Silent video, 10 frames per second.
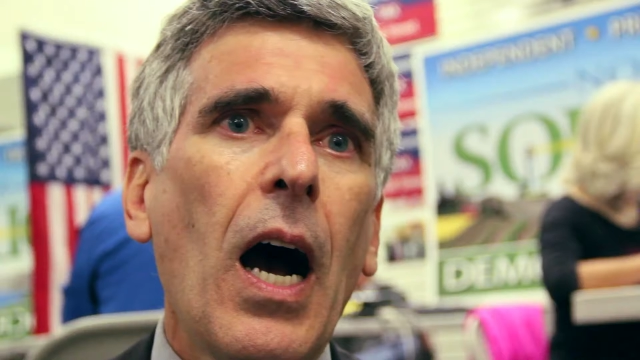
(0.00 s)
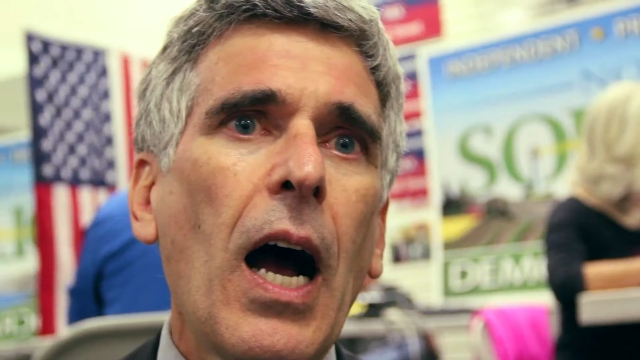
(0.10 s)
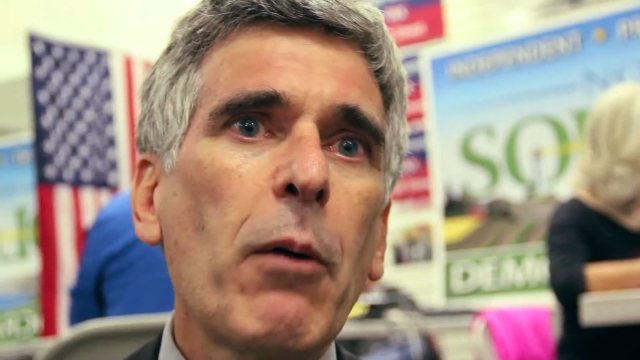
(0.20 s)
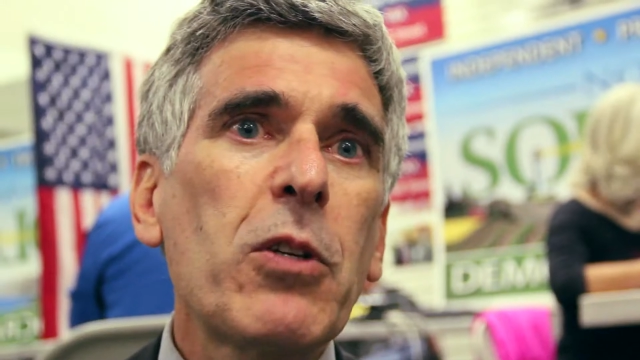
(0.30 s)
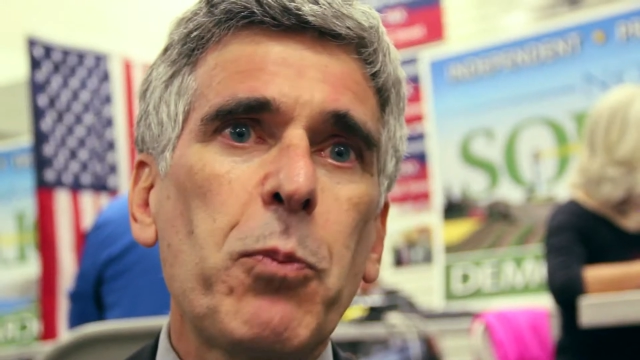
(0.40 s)

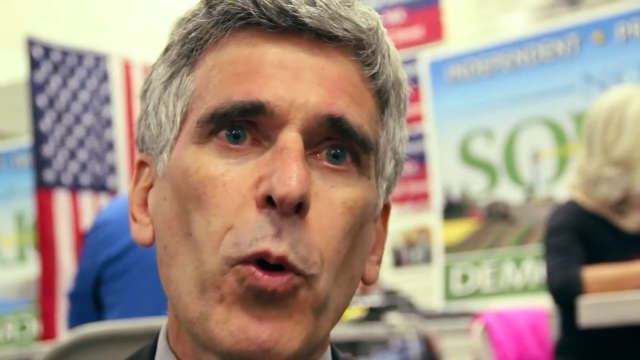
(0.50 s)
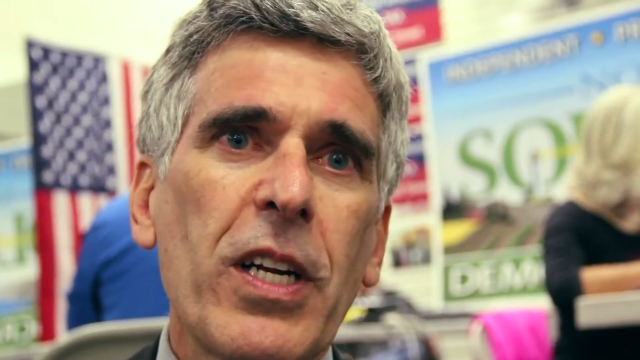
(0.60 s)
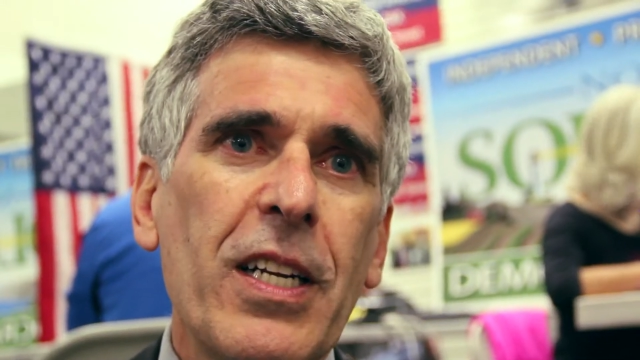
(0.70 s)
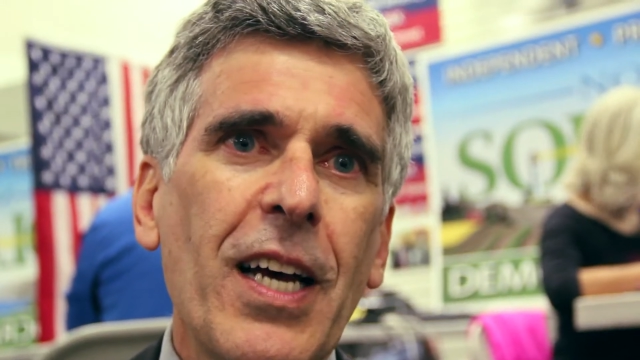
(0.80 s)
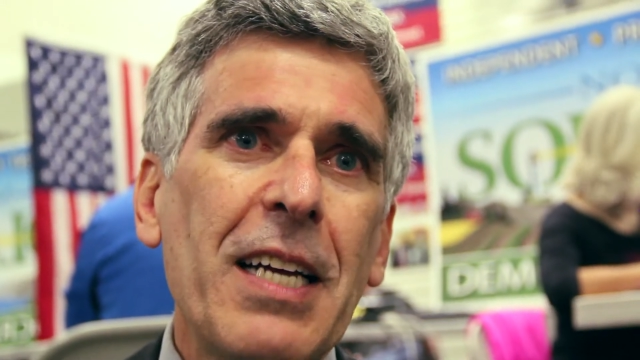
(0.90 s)
I was
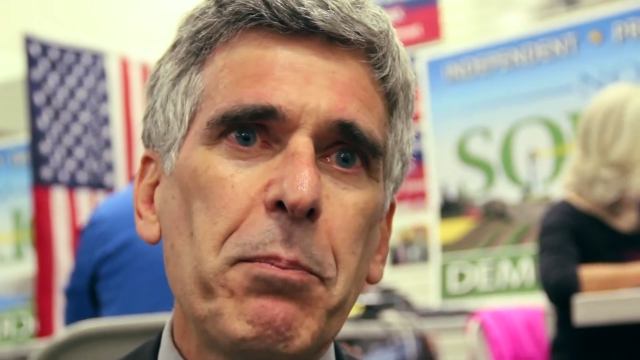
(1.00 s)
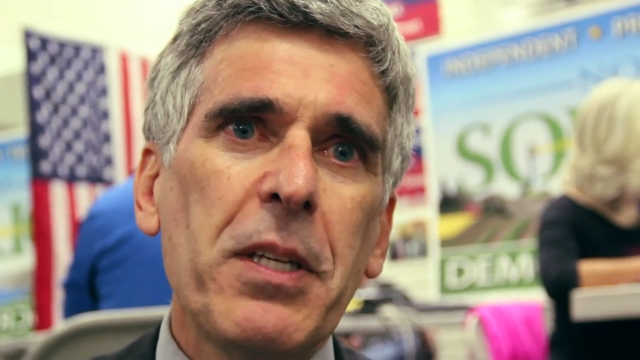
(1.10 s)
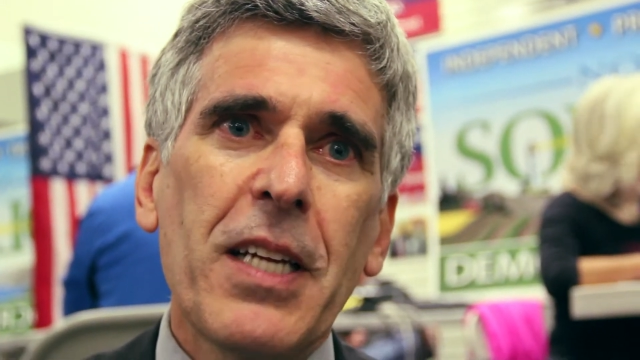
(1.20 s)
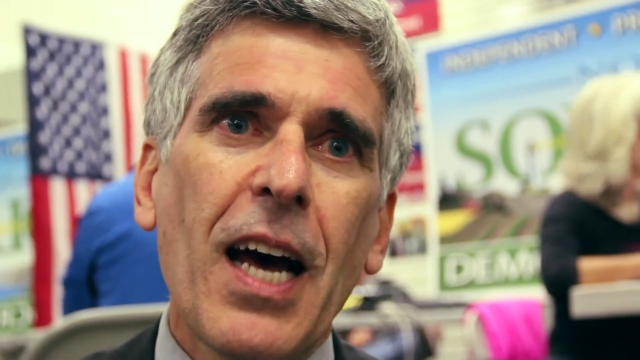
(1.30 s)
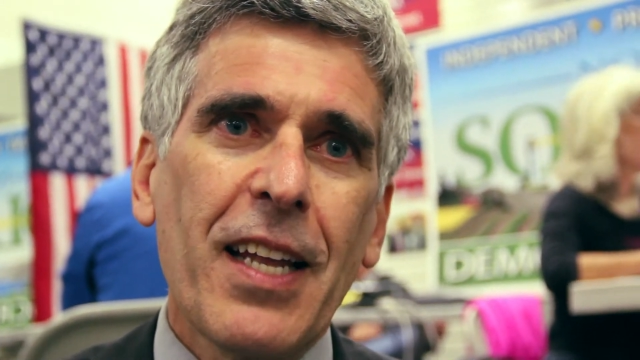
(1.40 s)
born at night,
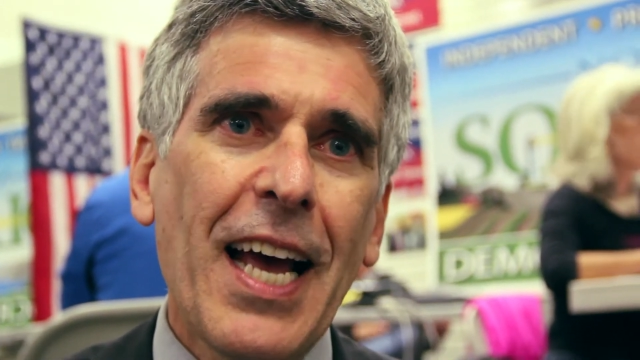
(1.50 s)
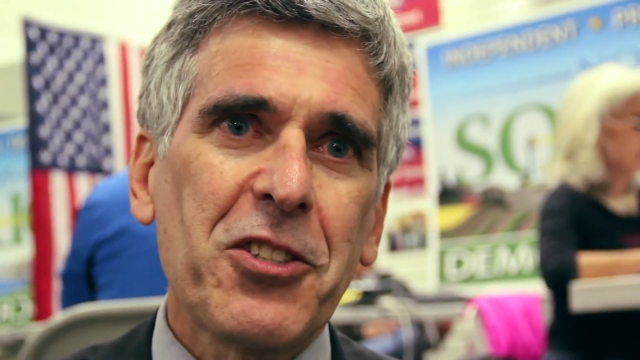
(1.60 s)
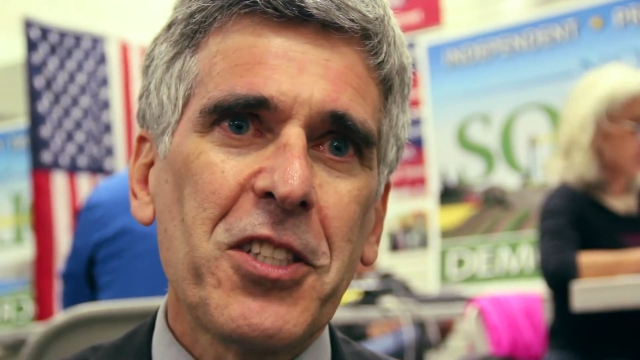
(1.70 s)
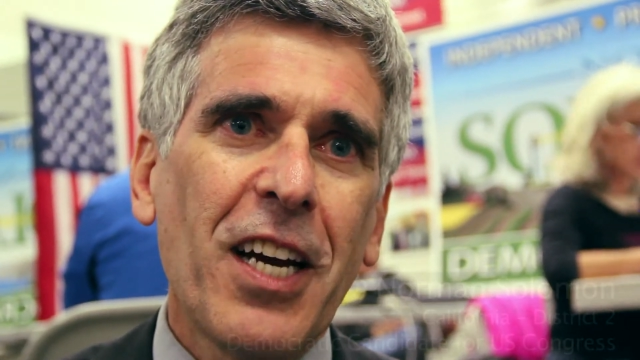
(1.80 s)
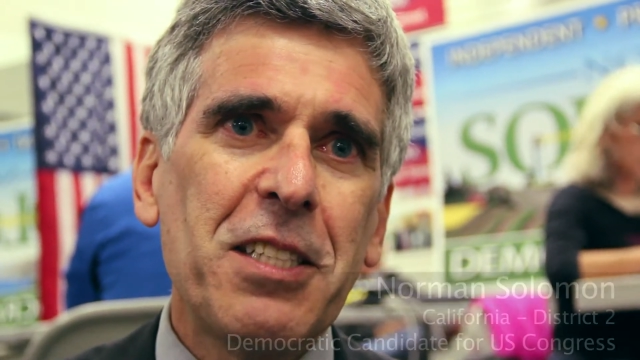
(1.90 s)
but not
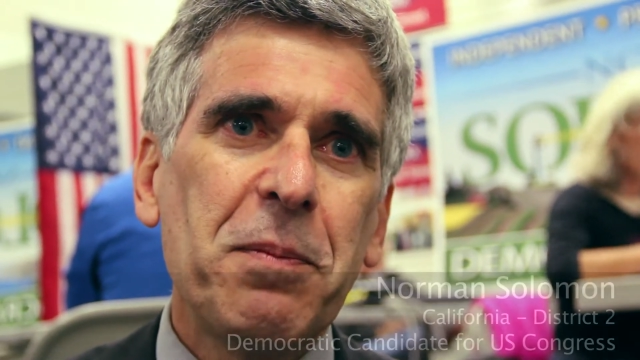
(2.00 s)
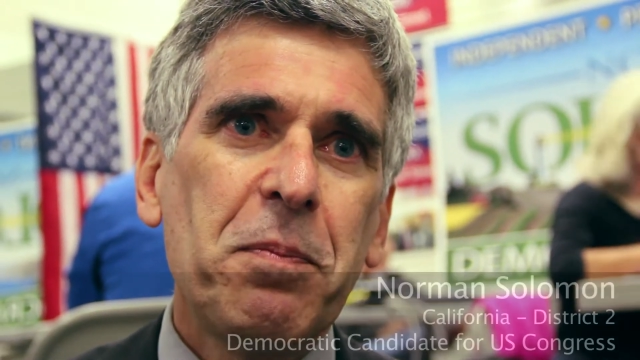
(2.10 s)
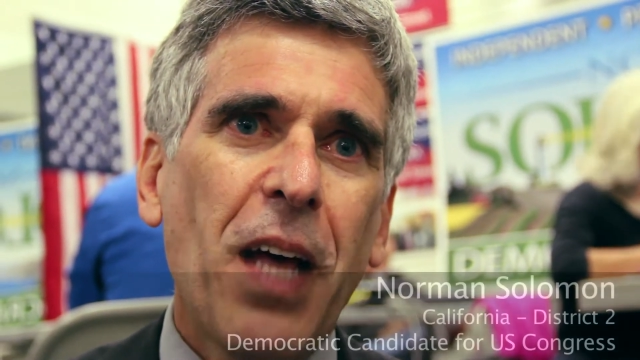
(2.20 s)
last night.